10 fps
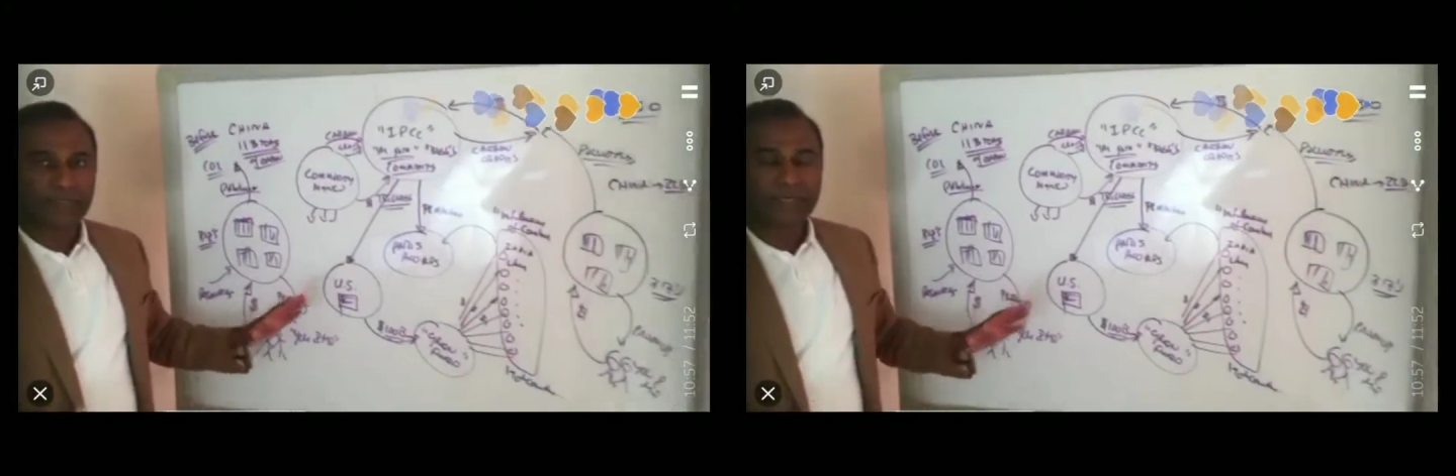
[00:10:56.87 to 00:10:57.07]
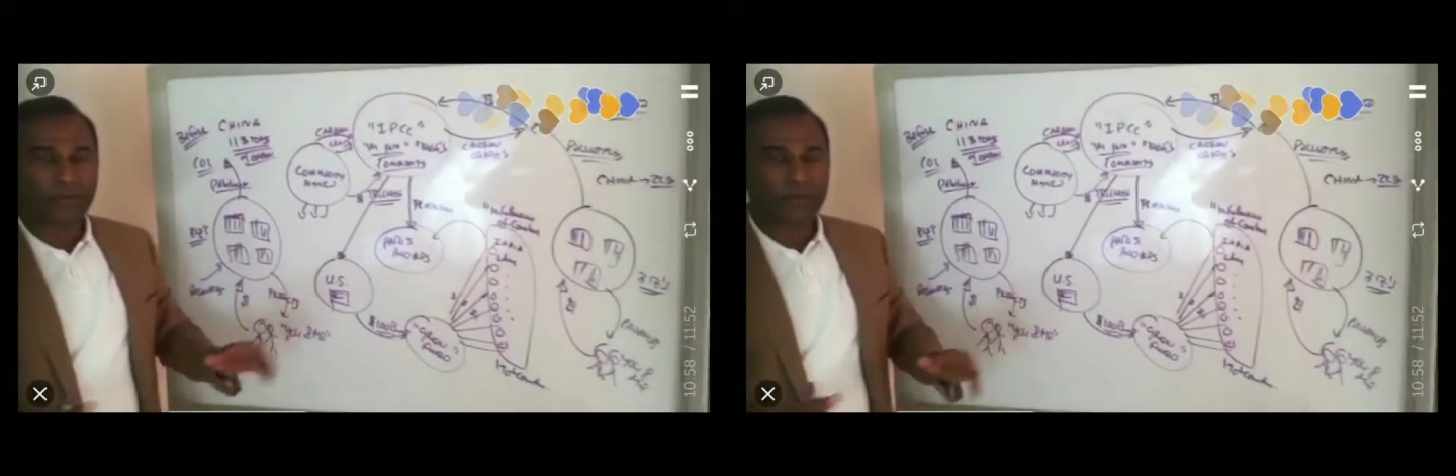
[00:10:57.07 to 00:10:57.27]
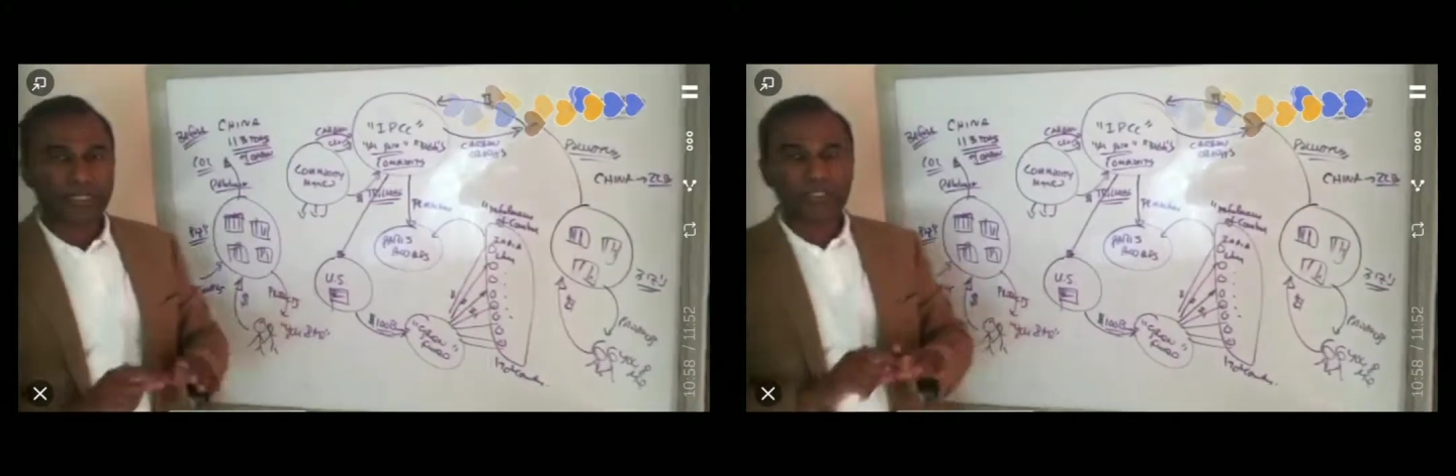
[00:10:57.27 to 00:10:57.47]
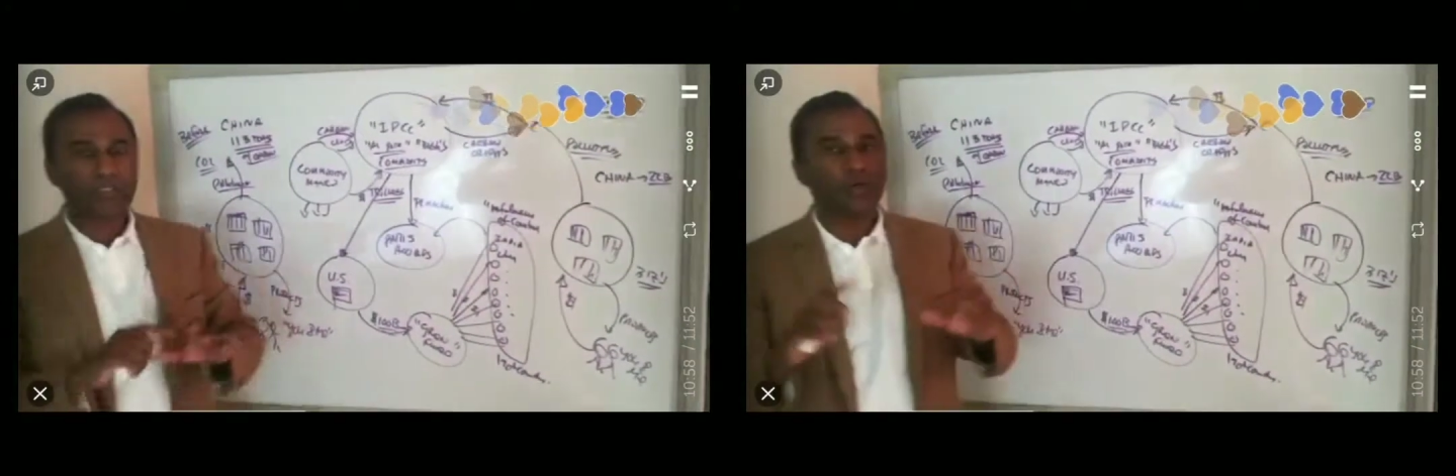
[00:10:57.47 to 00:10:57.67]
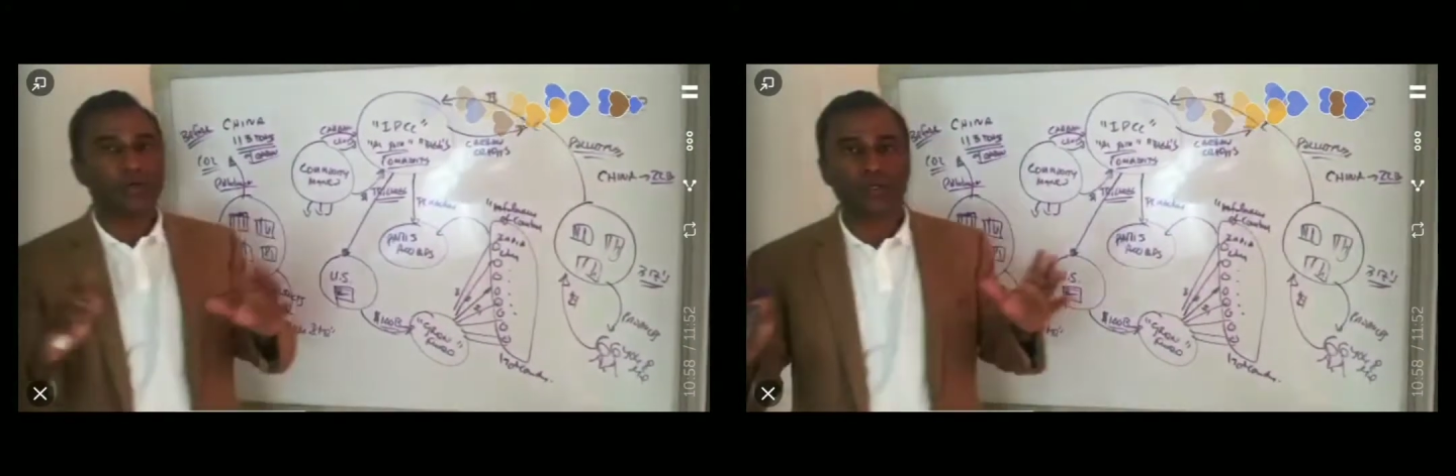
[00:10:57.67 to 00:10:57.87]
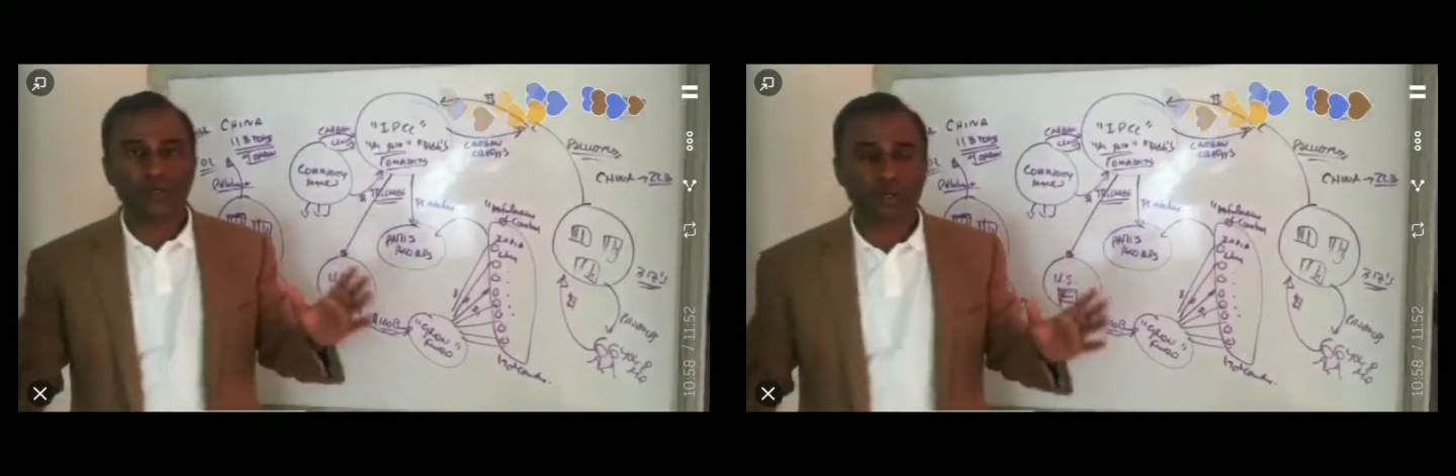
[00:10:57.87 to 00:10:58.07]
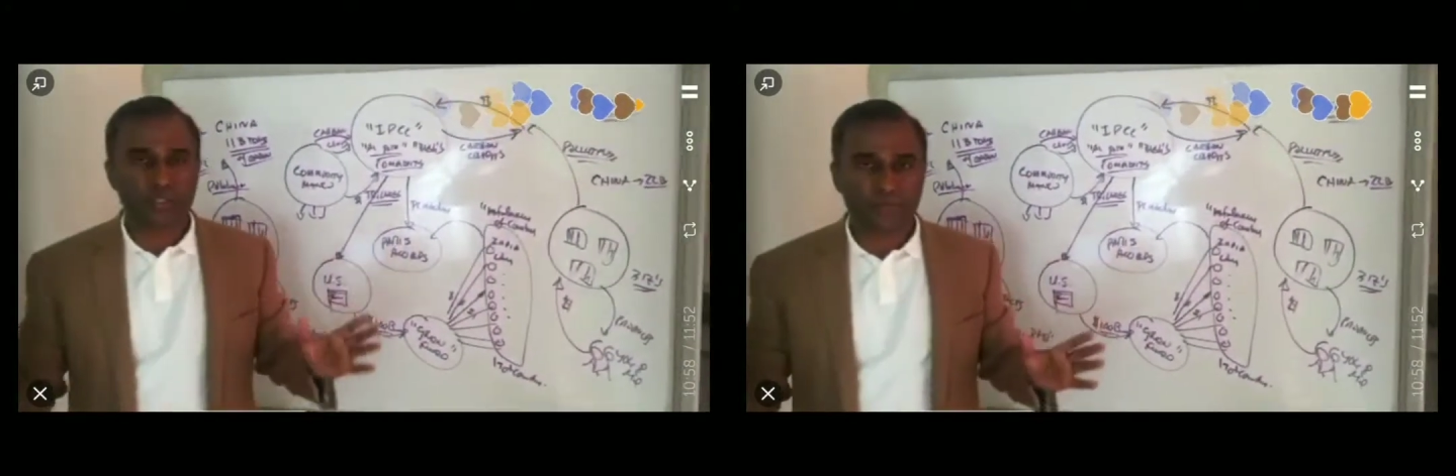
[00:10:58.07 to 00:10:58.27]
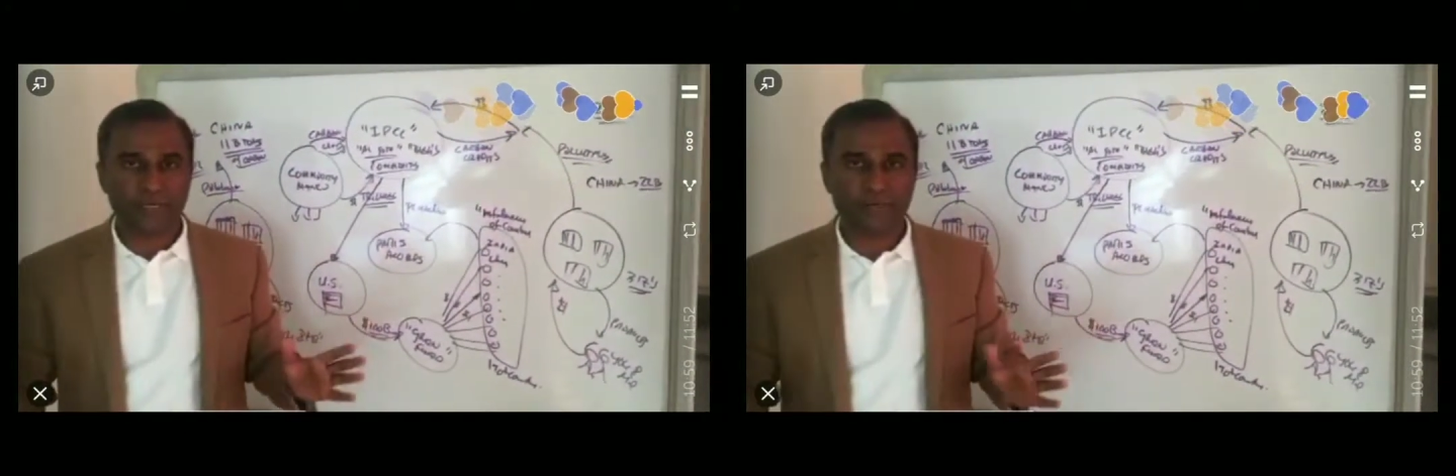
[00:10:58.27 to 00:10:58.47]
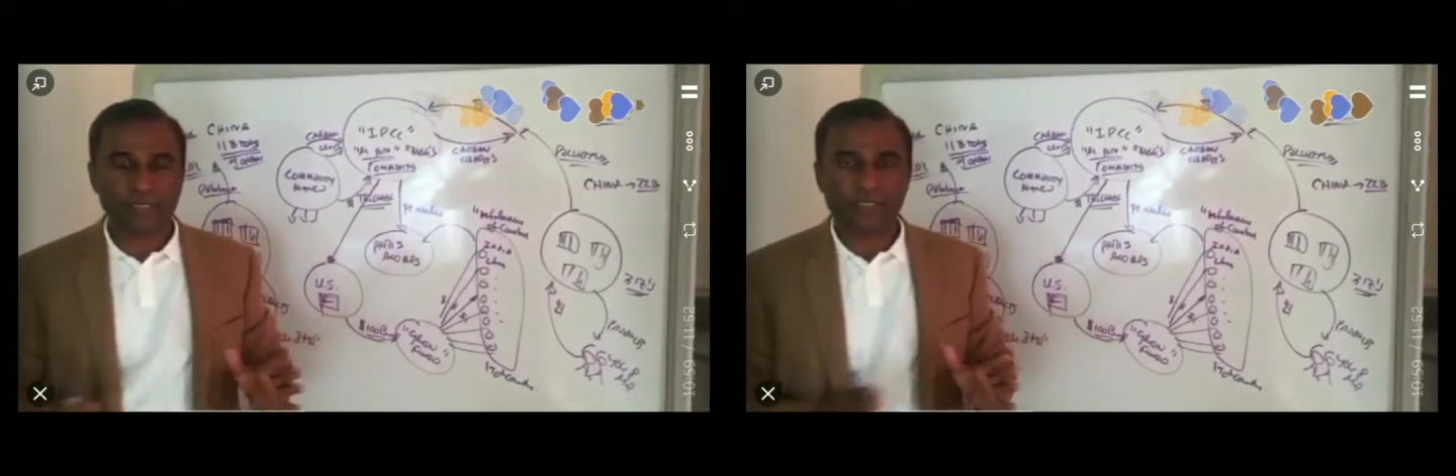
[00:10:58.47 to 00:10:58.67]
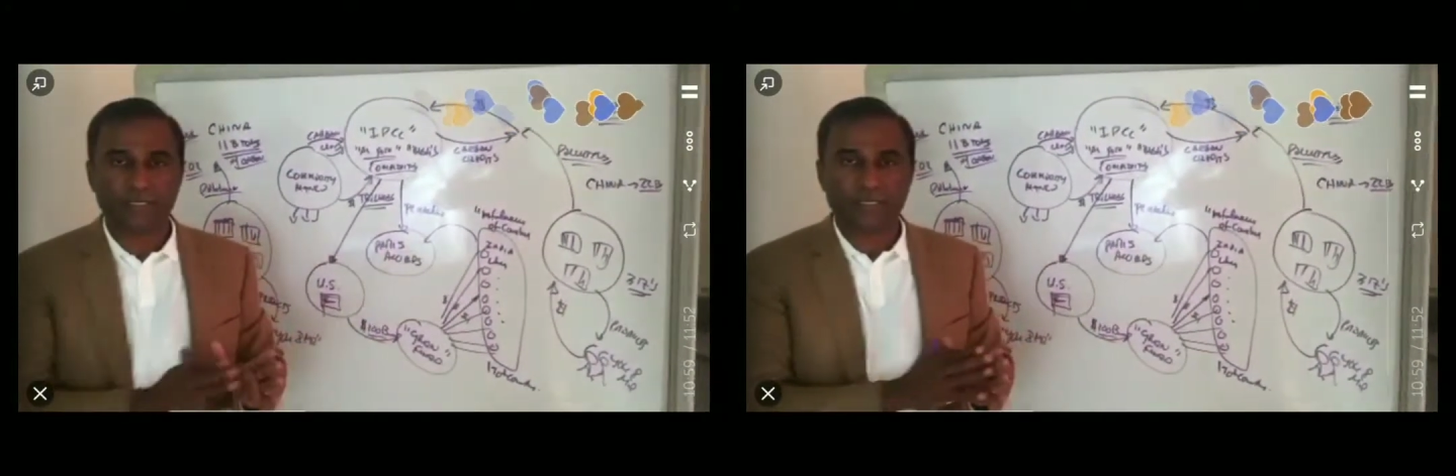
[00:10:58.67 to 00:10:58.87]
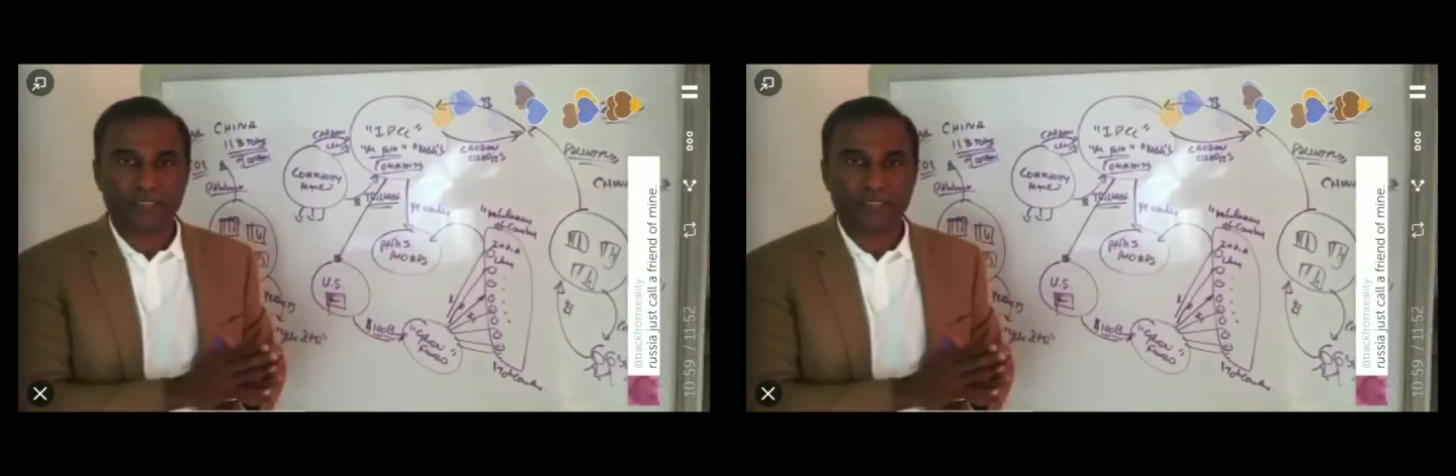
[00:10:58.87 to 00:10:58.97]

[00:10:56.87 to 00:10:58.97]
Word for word: there is no conclusive evidence that the